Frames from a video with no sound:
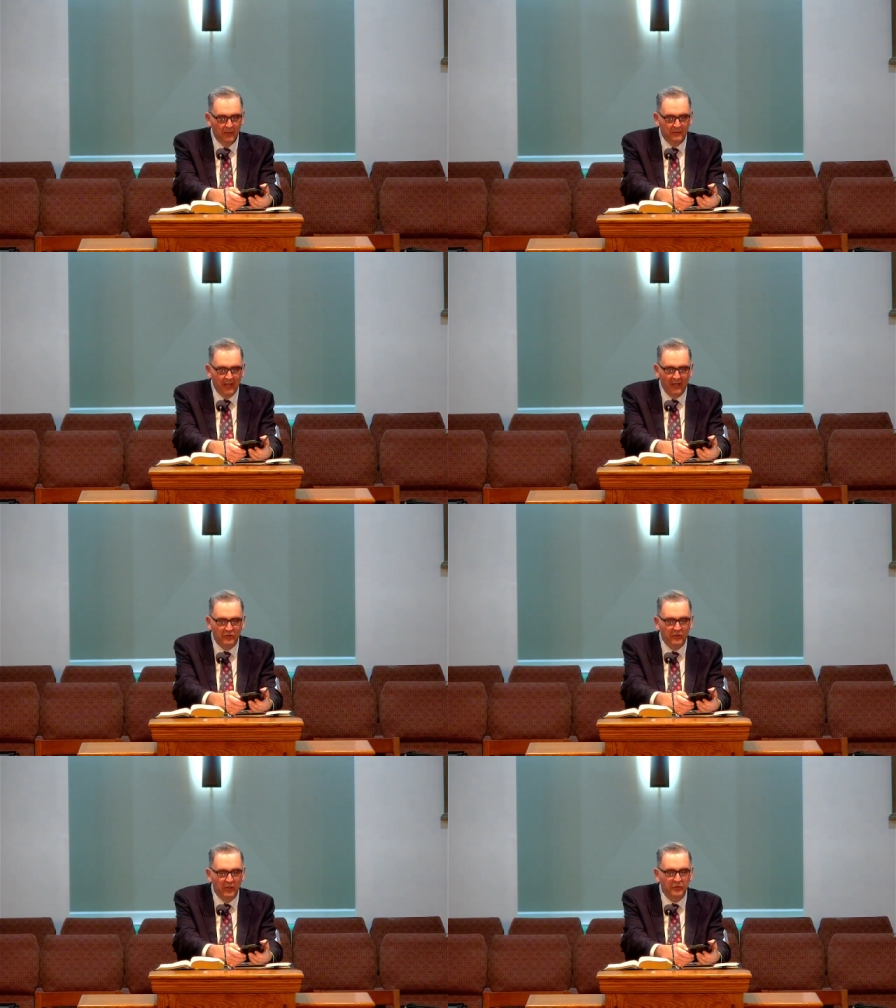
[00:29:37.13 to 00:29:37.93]
God
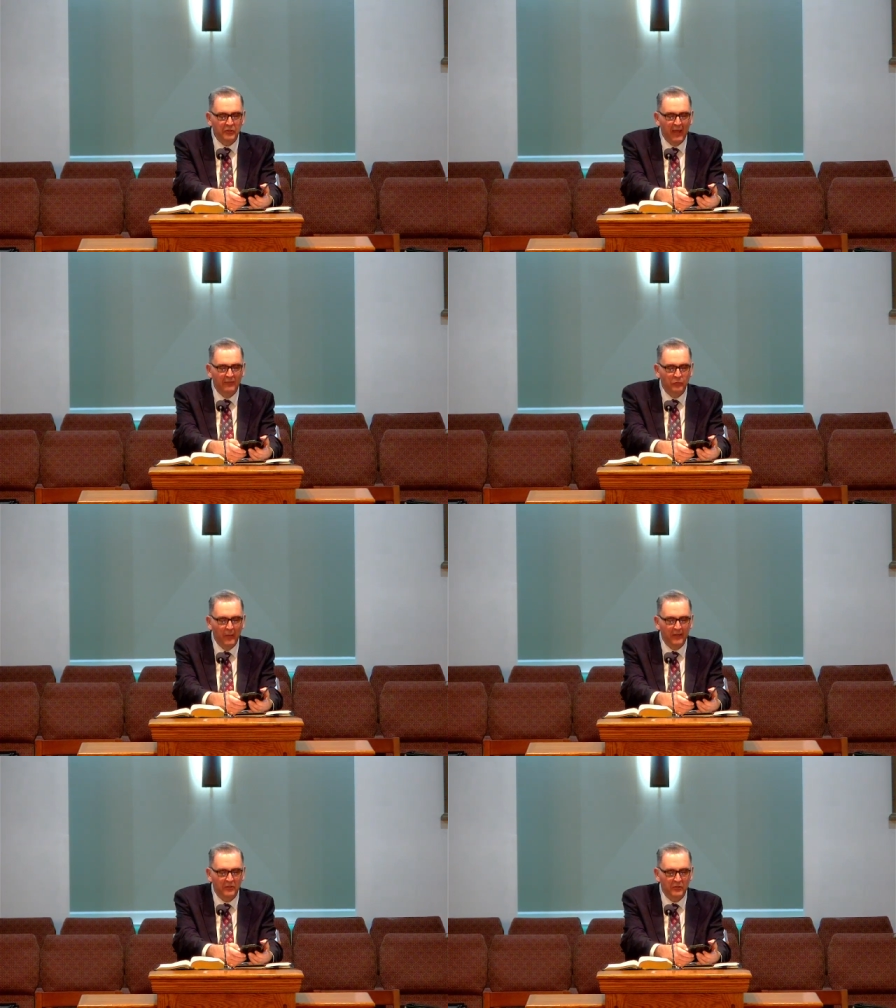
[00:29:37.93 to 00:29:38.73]
still saves
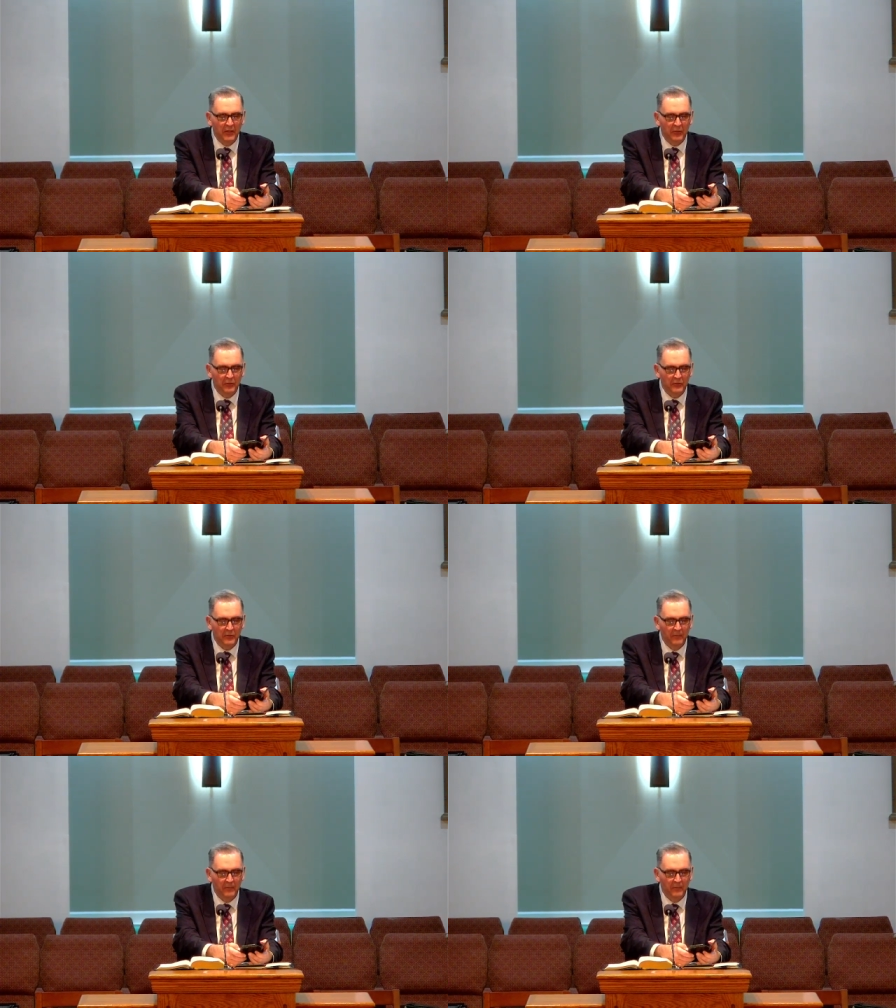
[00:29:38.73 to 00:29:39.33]
wicked sinners.